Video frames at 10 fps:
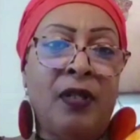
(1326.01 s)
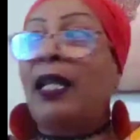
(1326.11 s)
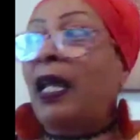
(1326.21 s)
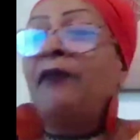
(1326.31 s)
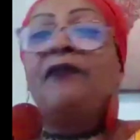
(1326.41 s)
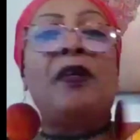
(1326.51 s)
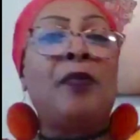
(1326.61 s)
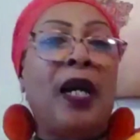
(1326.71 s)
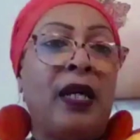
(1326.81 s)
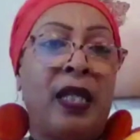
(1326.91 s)
Let
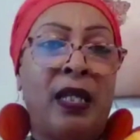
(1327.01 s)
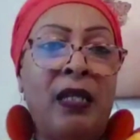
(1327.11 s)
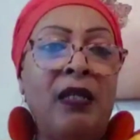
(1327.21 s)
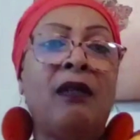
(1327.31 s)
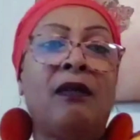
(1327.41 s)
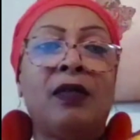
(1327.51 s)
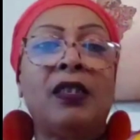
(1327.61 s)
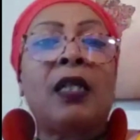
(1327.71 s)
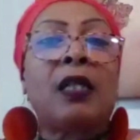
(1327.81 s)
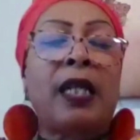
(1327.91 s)
everybody
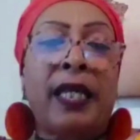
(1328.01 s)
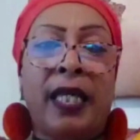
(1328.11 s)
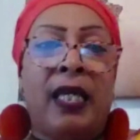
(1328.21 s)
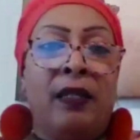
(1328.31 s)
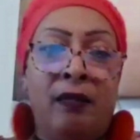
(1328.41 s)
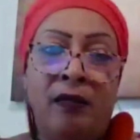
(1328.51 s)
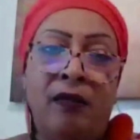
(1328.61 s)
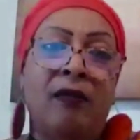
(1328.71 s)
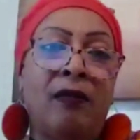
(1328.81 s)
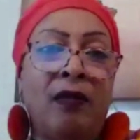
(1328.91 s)
click in
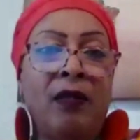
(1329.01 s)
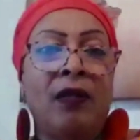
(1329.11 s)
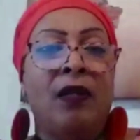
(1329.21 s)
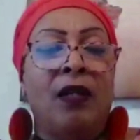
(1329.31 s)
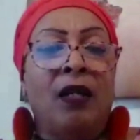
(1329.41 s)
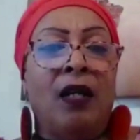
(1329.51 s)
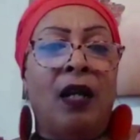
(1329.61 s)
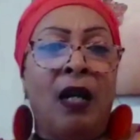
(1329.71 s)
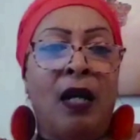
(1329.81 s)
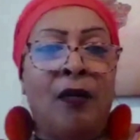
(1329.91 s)

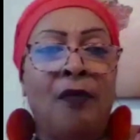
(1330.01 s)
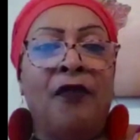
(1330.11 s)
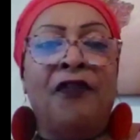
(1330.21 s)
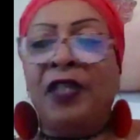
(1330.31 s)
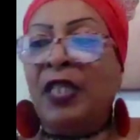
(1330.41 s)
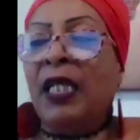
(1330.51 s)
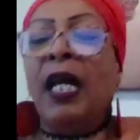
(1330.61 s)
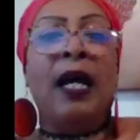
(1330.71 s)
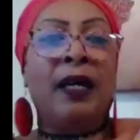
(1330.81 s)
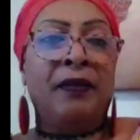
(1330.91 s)
for
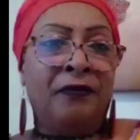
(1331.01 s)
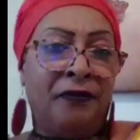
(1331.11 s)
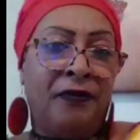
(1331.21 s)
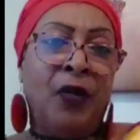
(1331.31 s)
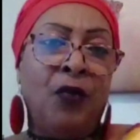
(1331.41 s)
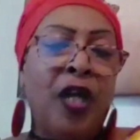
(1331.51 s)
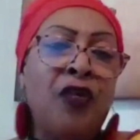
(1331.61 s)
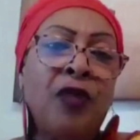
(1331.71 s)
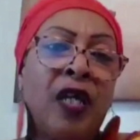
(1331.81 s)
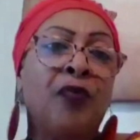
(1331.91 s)
the live
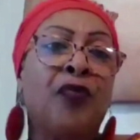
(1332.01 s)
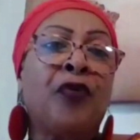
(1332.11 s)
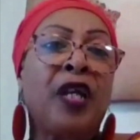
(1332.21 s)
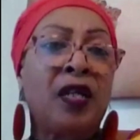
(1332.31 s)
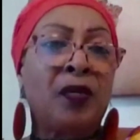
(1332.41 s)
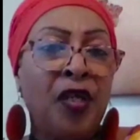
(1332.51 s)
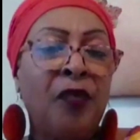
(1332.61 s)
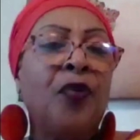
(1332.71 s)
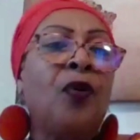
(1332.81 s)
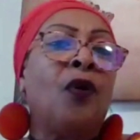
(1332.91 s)
where you can bring
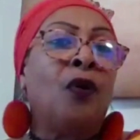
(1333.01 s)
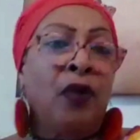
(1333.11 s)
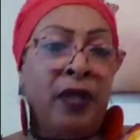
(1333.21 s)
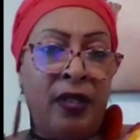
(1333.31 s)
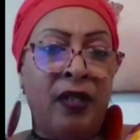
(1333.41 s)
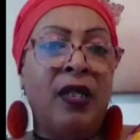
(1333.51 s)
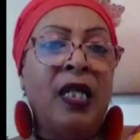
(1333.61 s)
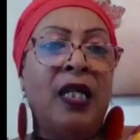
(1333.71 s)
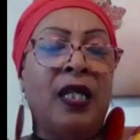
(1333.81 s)
people on,